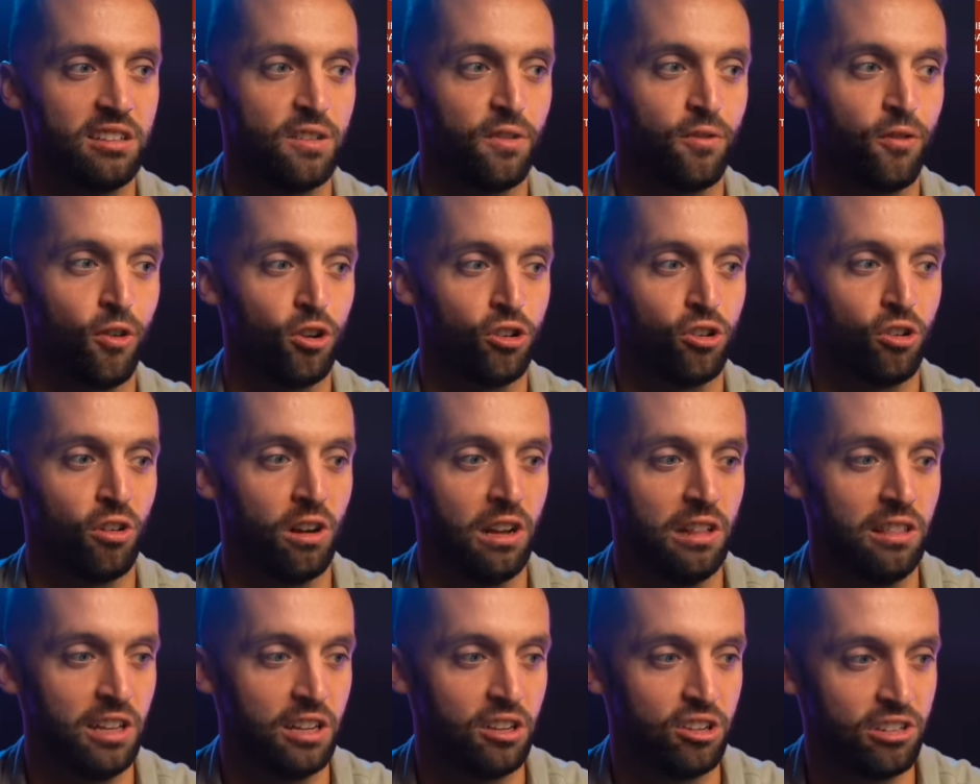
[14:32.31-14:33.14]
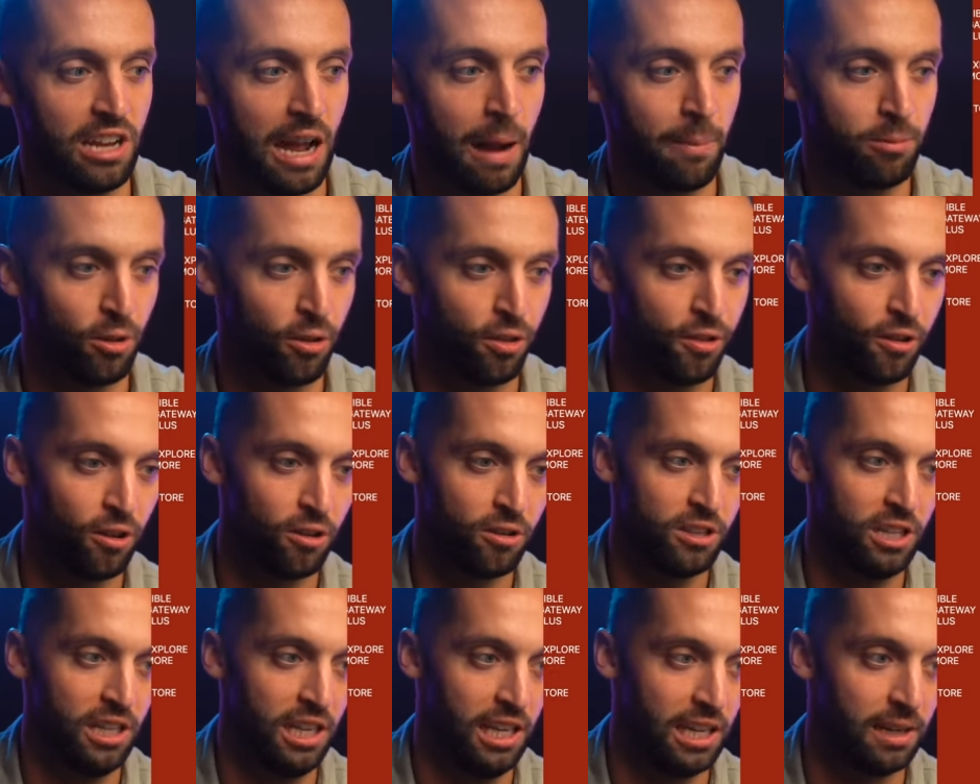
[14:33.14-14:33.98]
in First Corinthians chapter
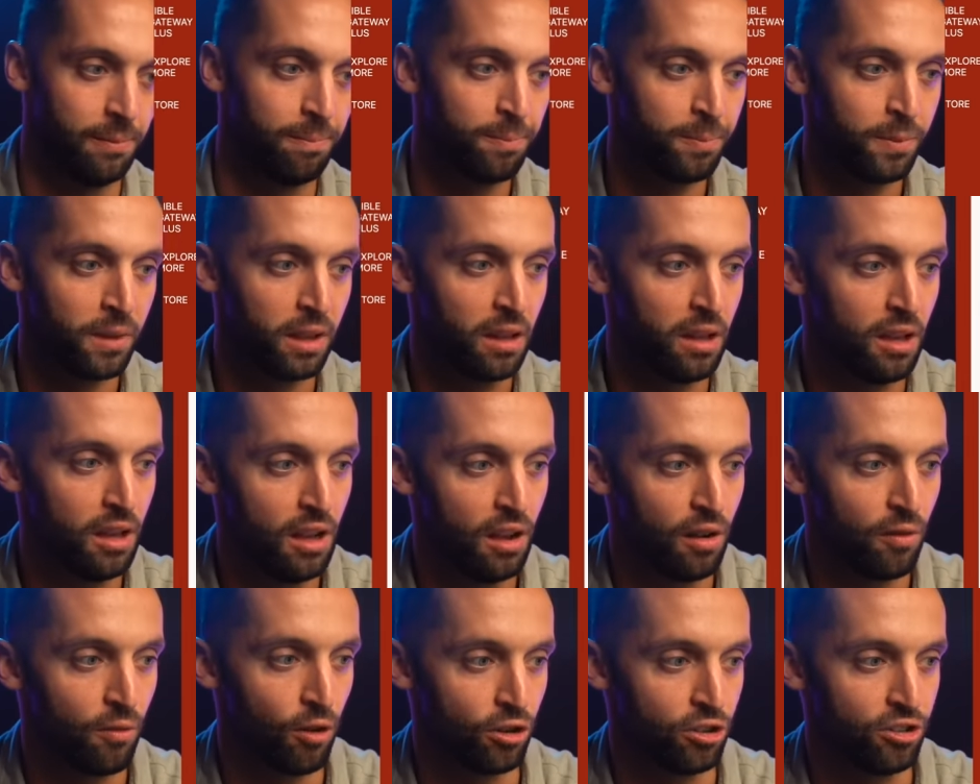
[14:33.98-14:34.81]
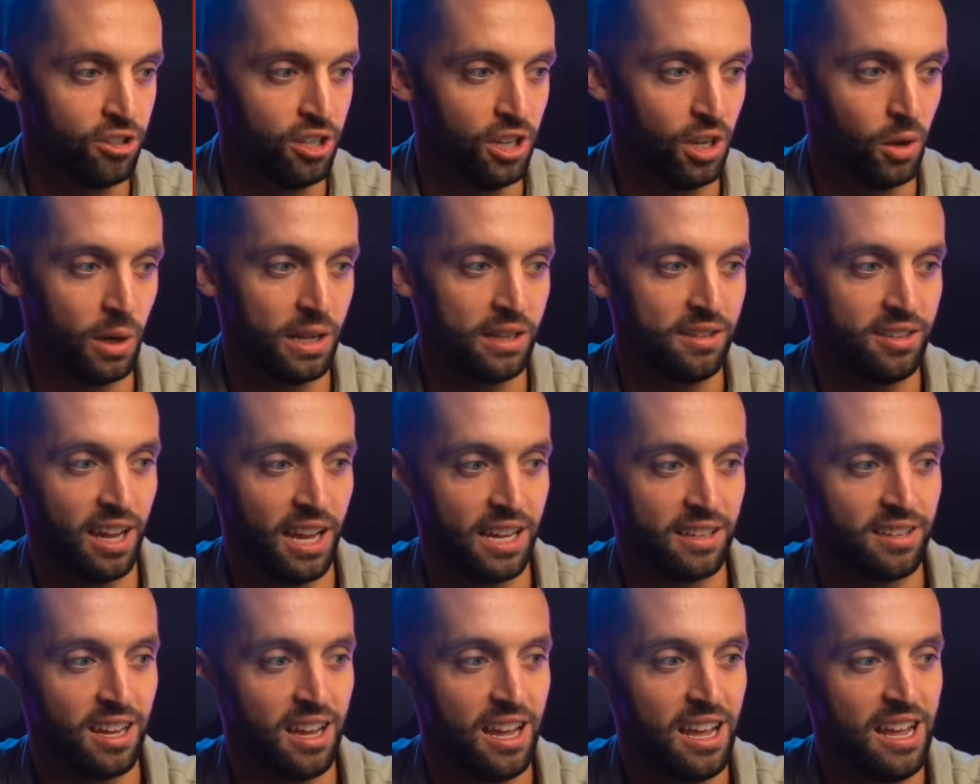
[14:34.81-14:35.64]
thirteen, verse two. It
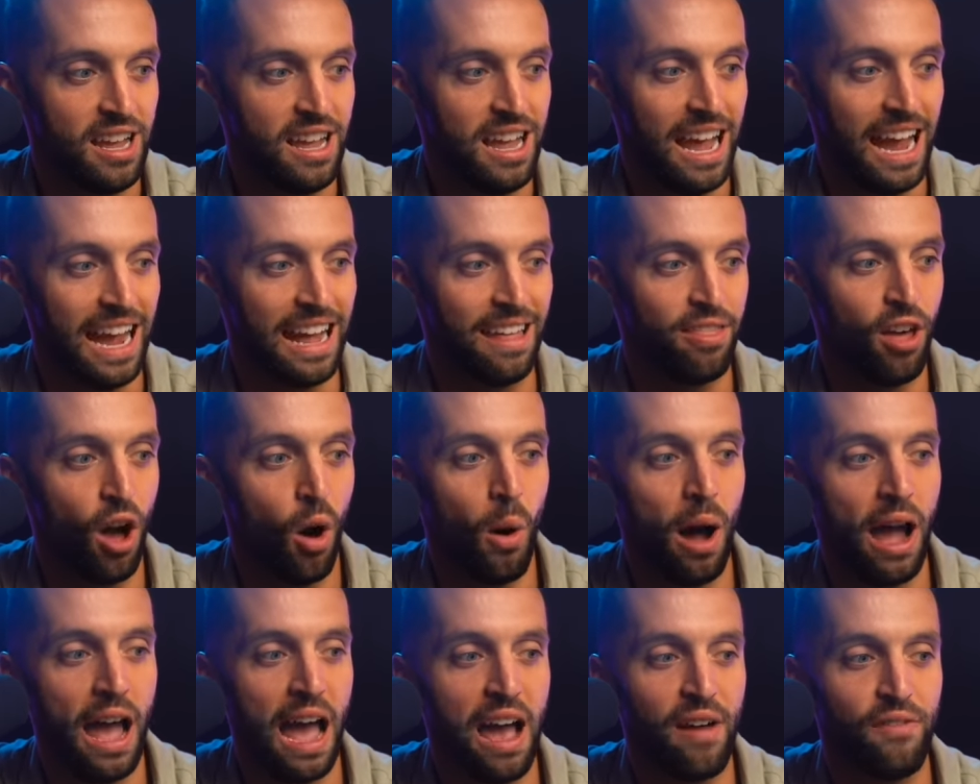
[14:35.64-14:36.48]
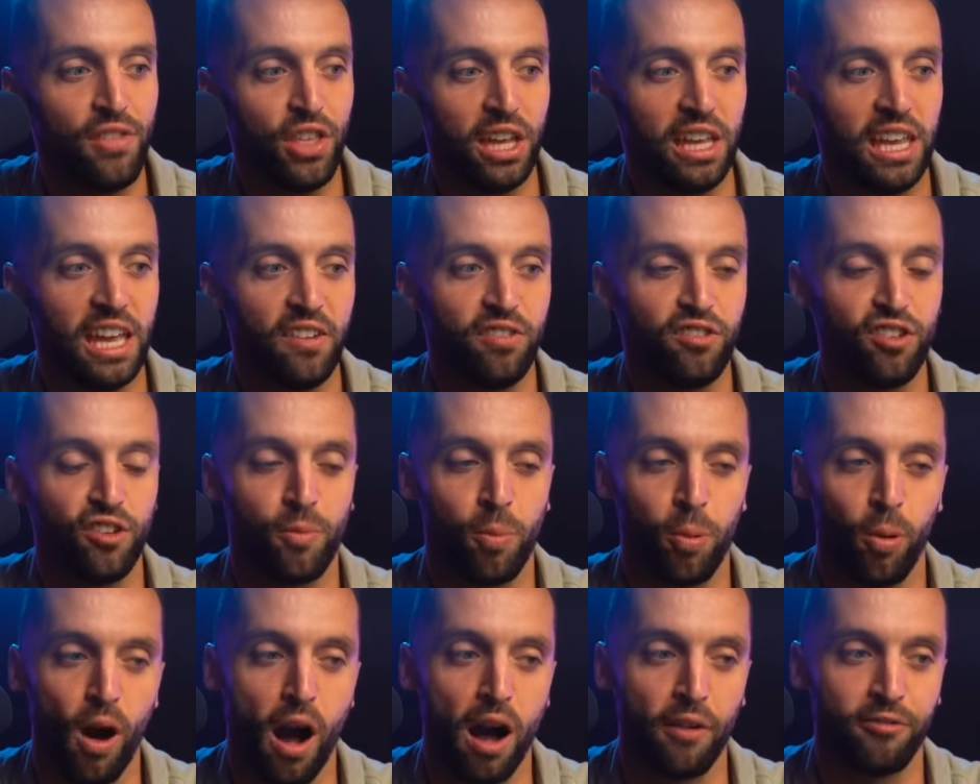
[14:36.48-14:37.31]
says, and though I have the gift of
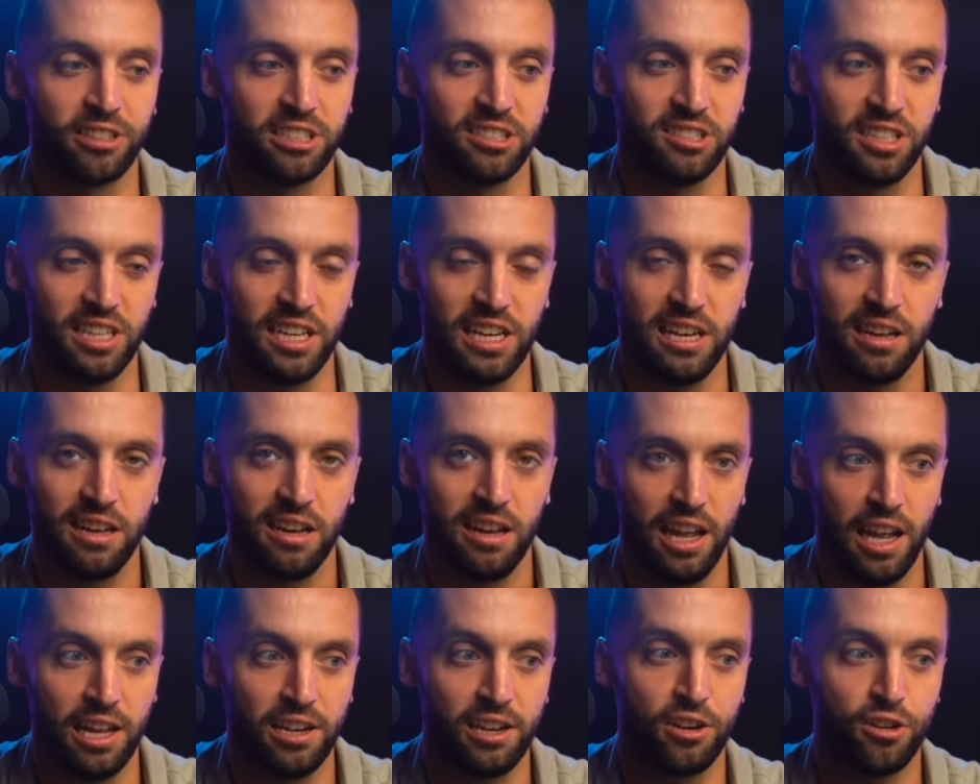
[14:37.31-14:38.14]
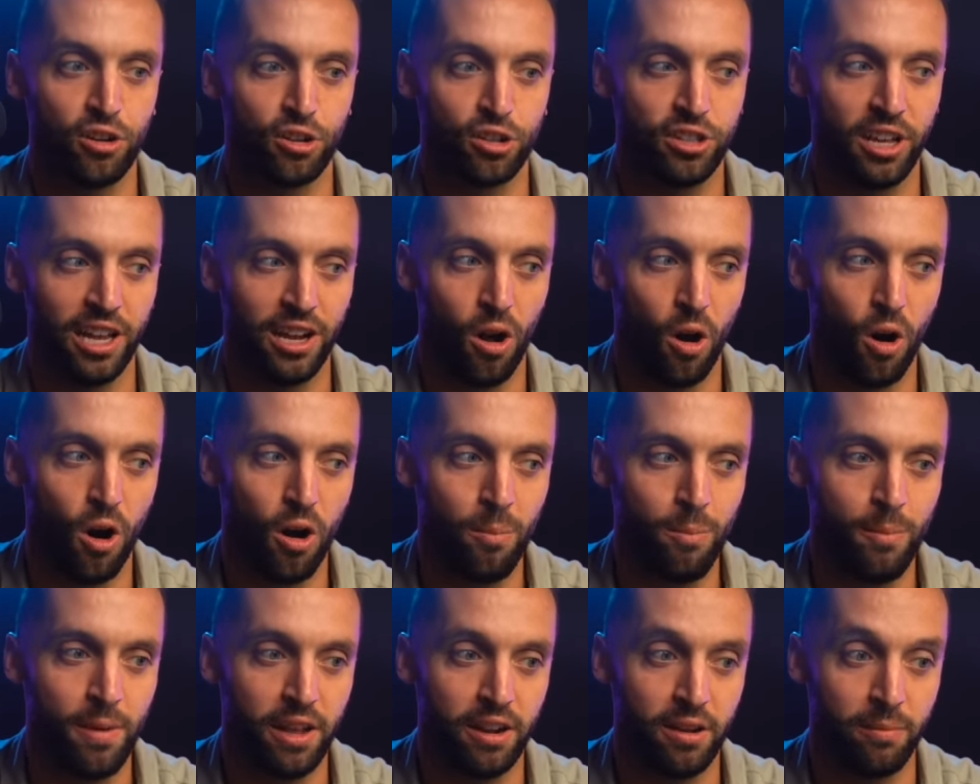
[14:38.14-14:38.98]
prophecy and understand all
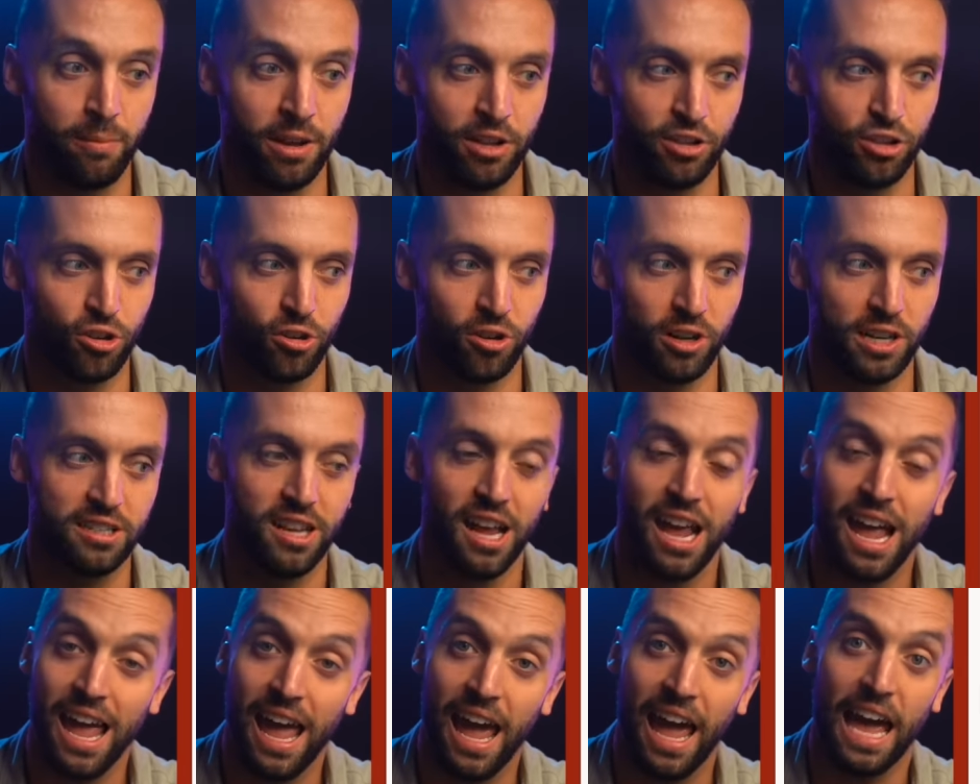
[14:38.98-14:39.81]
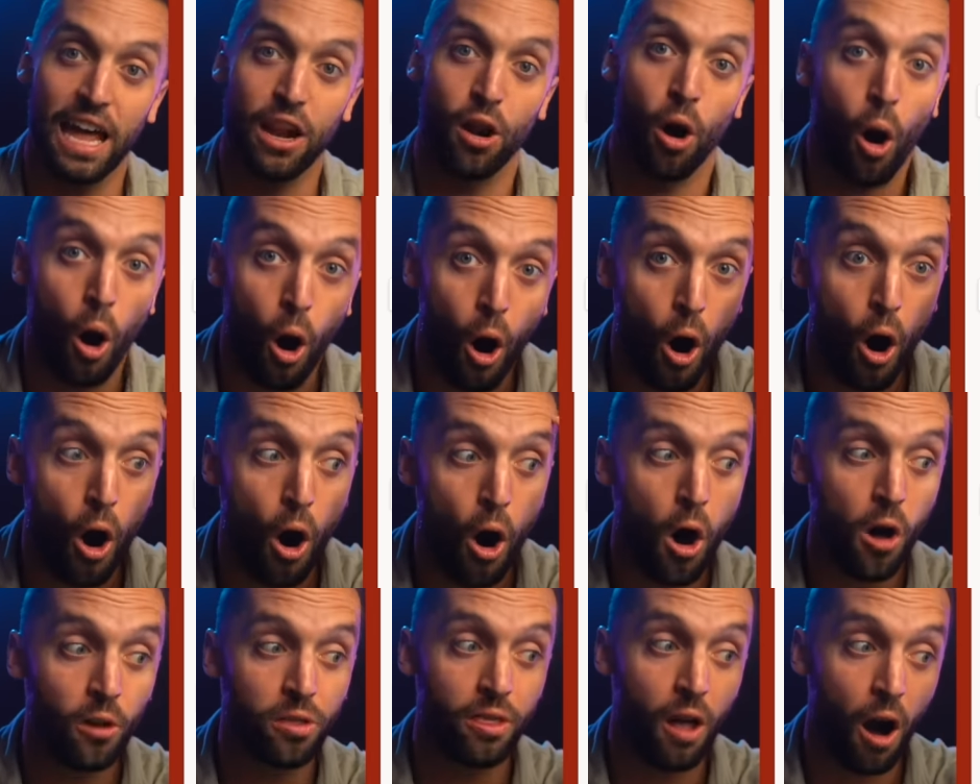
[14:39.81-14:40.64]
my mysteries and
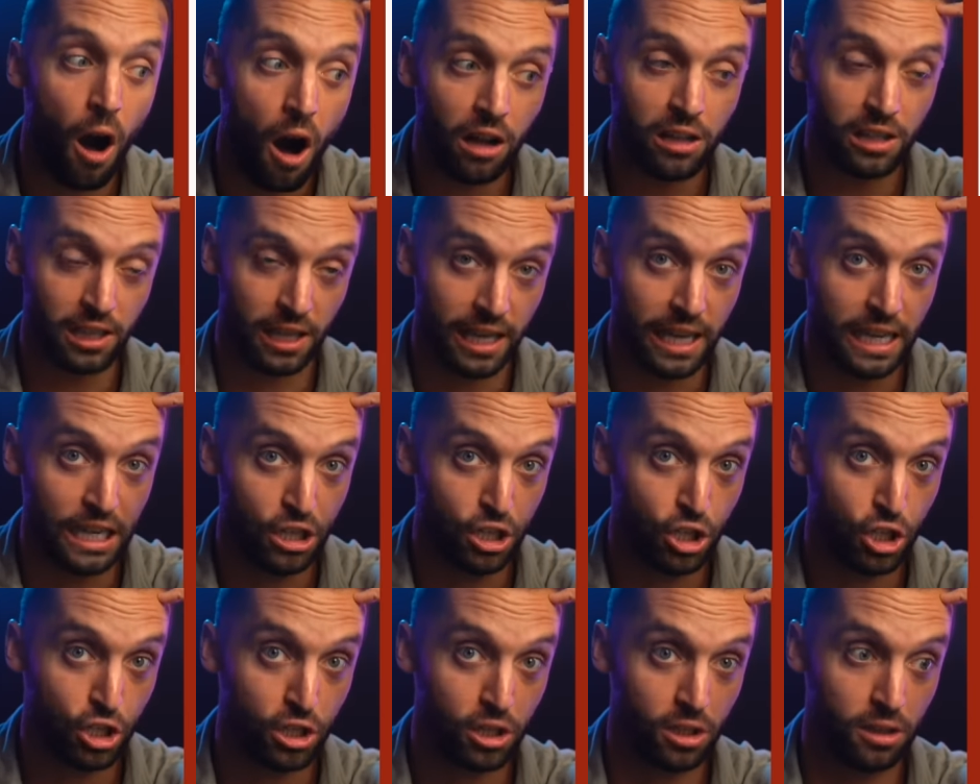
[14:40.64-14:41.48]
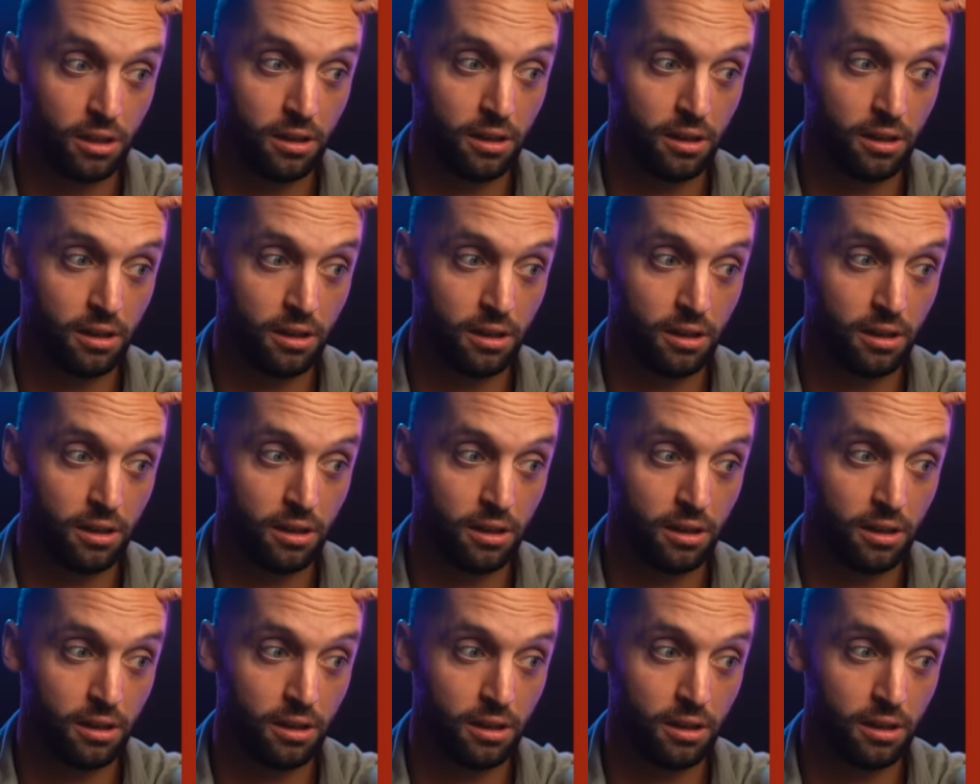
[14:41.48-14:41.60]
all knowledge,